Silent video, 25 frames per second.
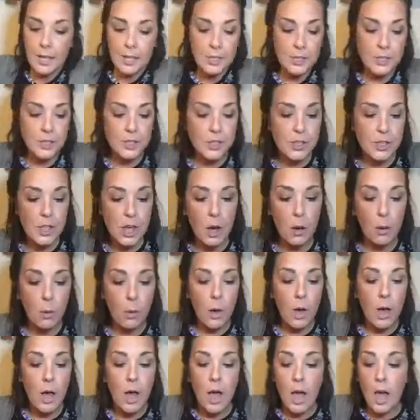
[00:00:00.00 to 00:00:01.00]
So,
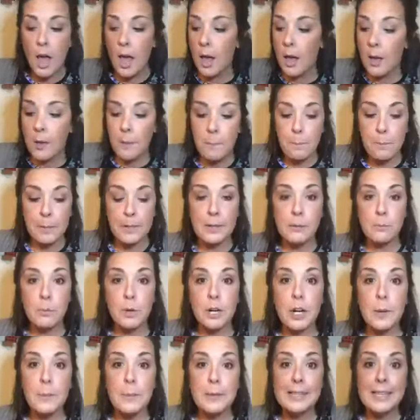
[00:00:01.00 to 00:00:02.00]
we're
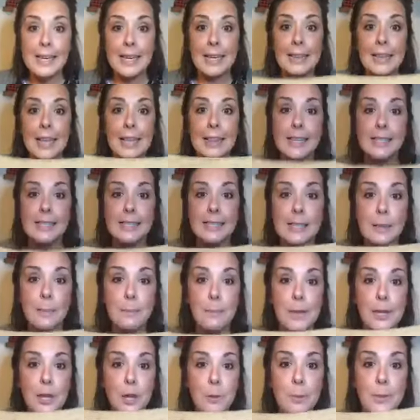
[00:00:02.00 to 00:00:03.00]
going to pretend like this is a
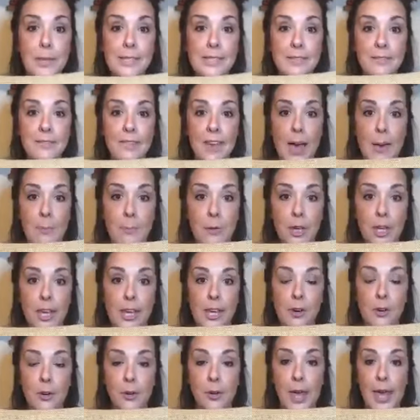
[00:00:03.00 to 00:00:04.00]
bigger piece of fabric
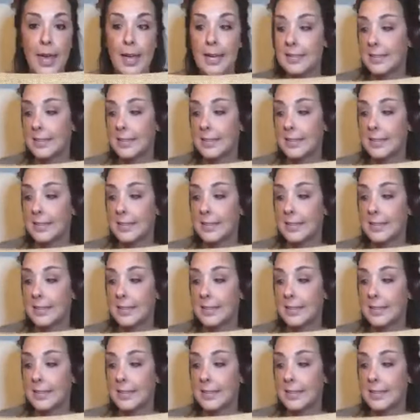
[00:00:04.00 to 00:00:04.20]
here, okay?